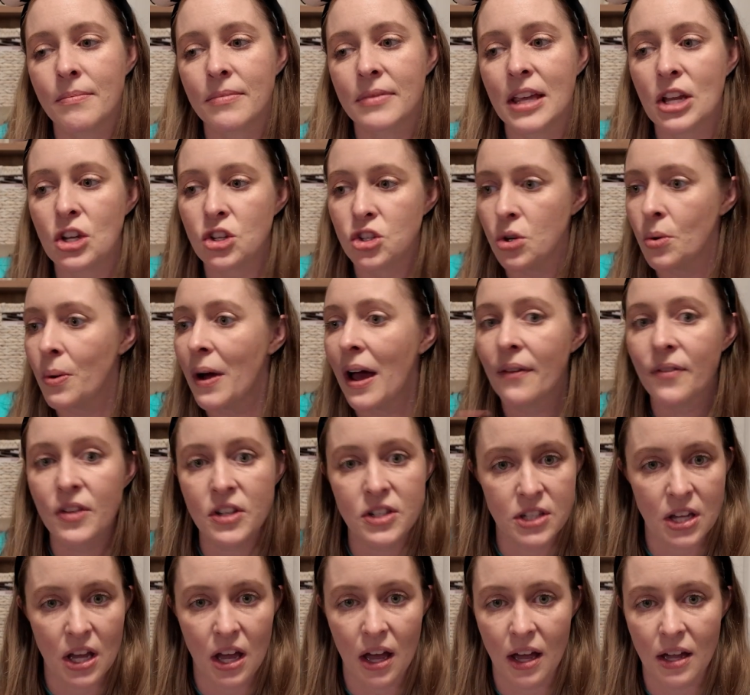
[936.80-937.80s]
they do have a
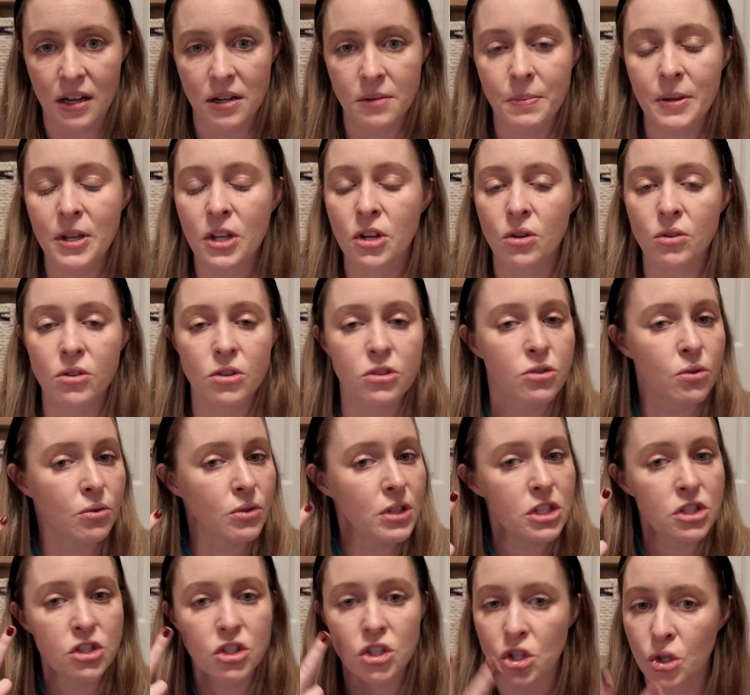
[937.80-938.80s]
ton, but there's
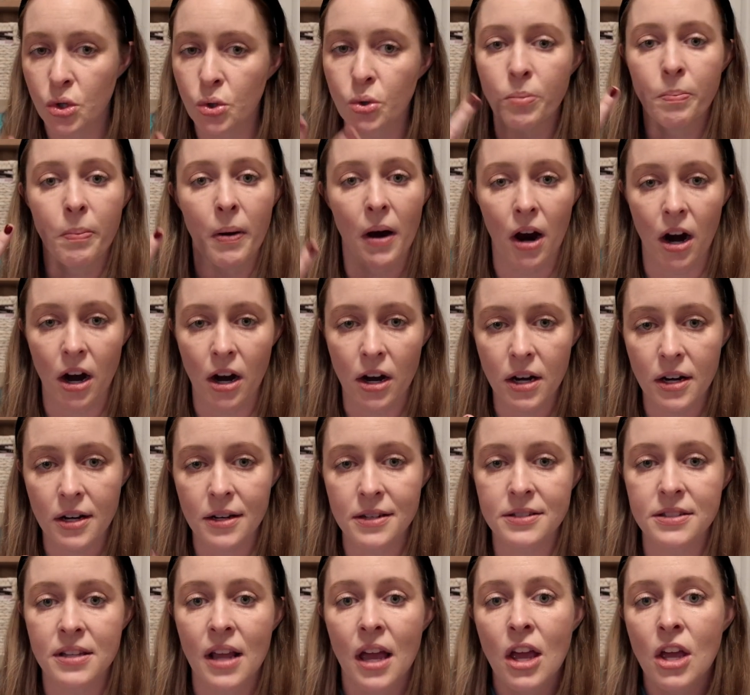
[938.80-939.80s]
only 2
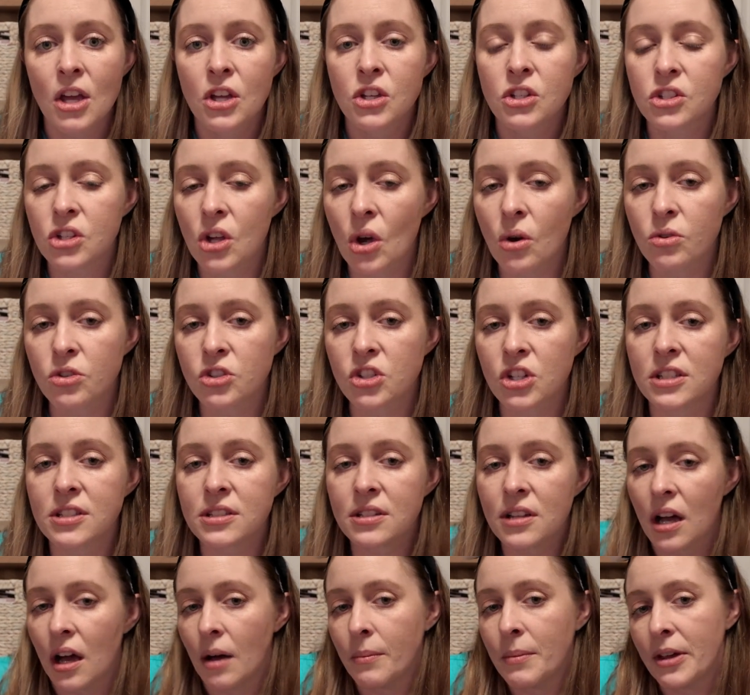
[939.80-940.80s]
parks. So
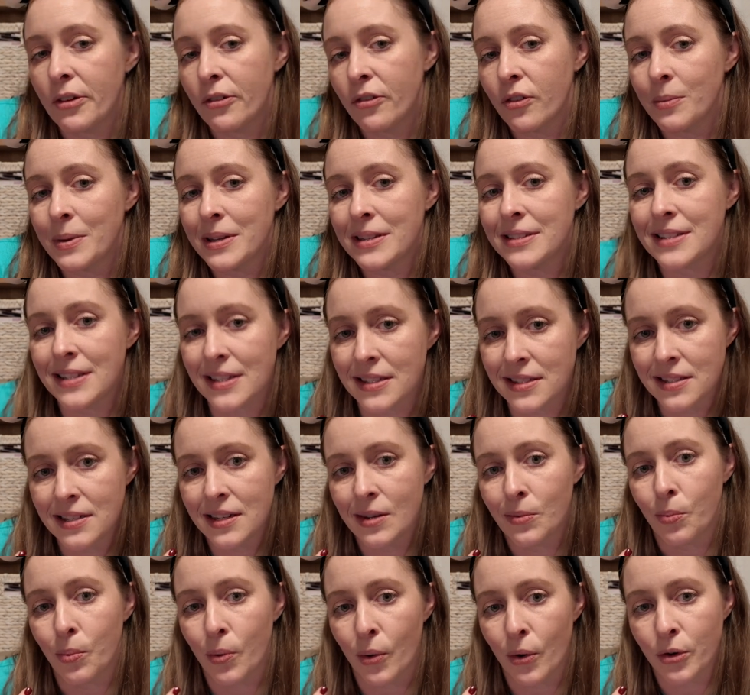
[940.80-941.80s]
just coming from a
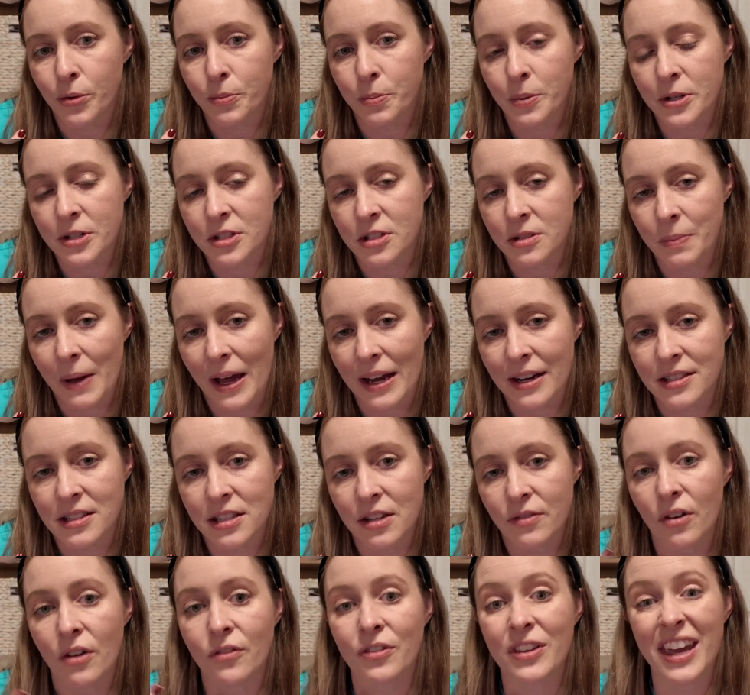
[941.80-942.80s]
Disney World
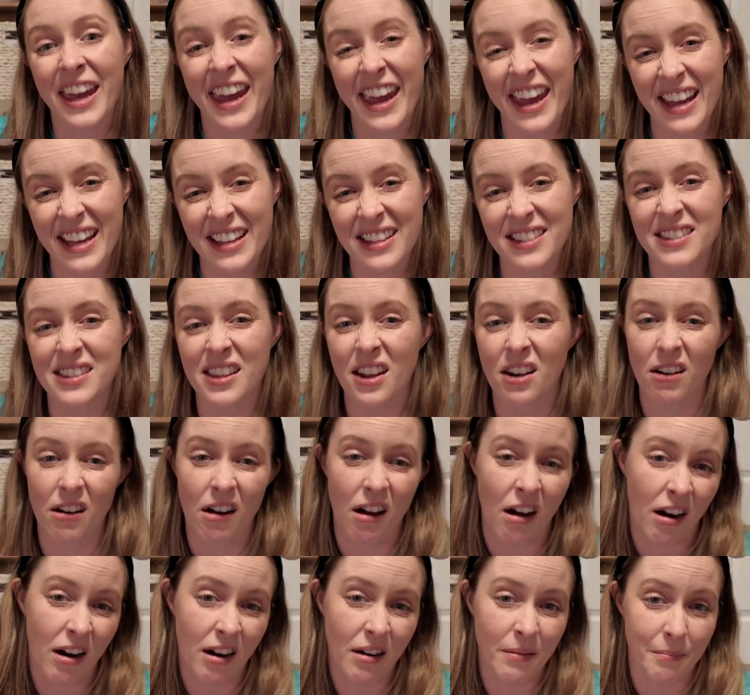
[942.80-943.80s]
perspective of kids that
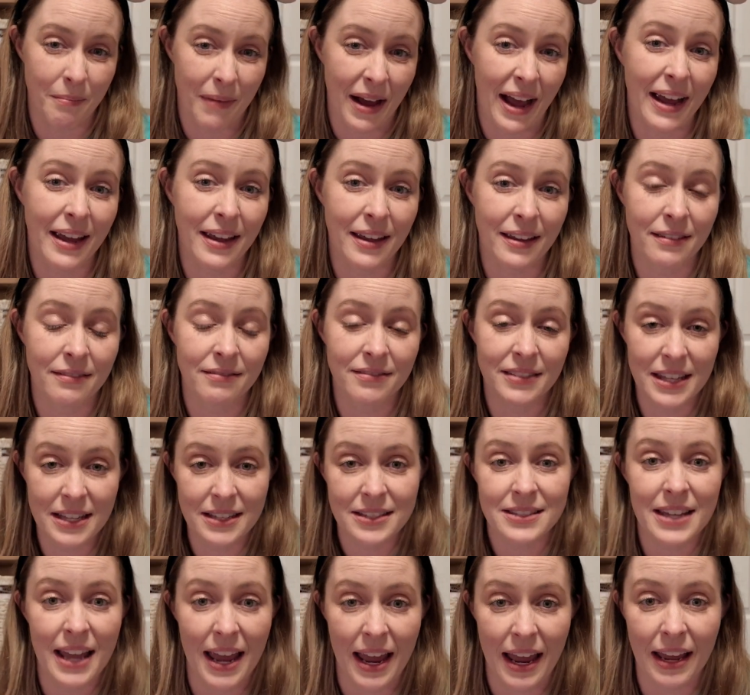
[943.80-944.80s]
are my
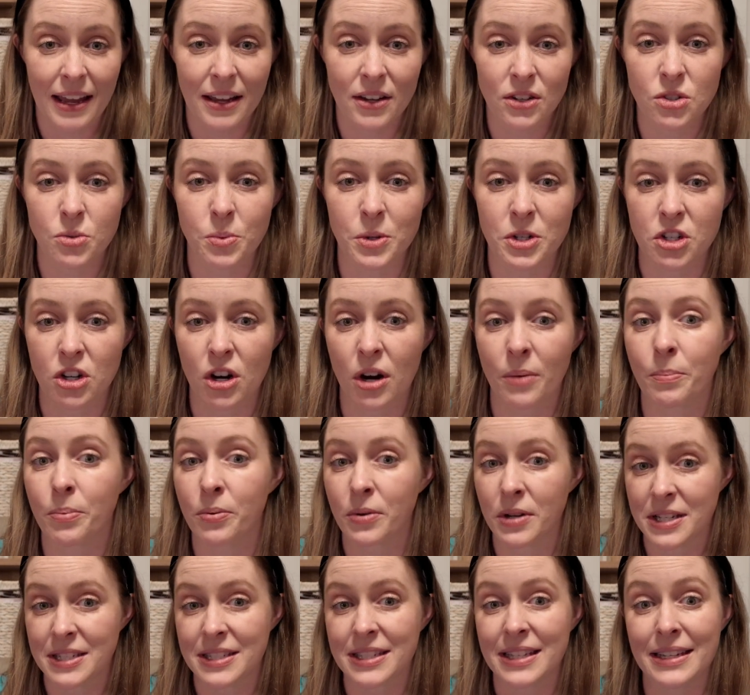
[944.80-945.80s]
kids' age, which are
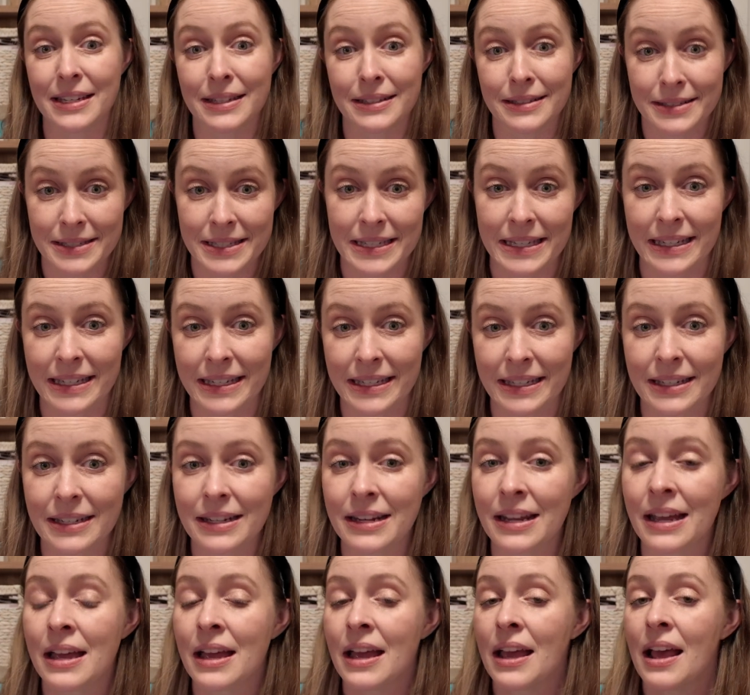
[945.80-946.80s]
preteen,
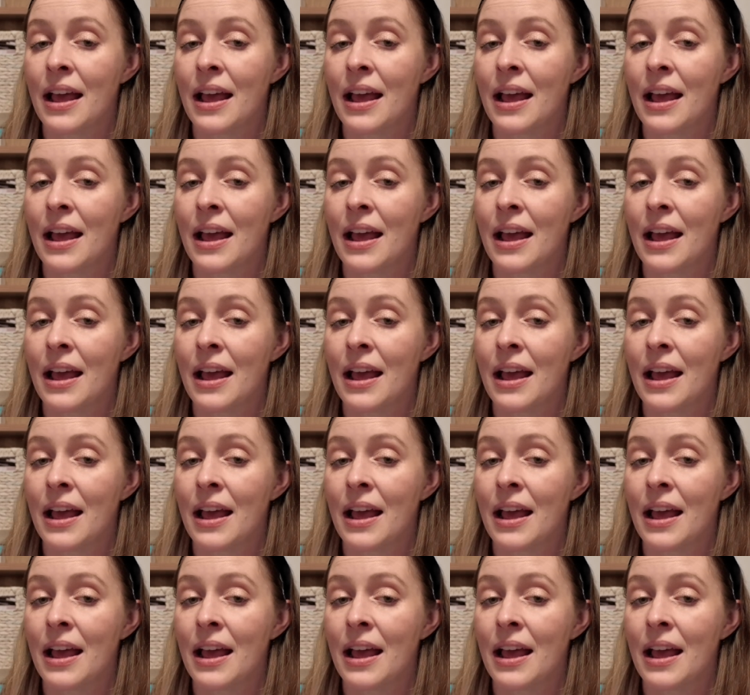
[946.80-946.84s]
teen,